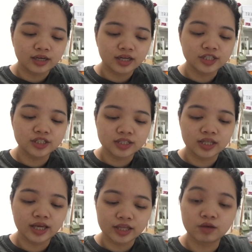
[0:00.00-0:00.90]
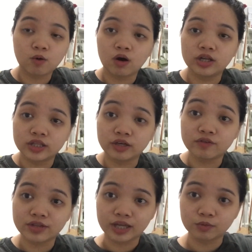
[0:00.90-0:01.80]
I just like the quality
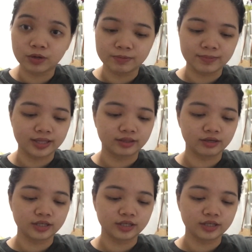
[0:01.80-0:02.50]
of that one better.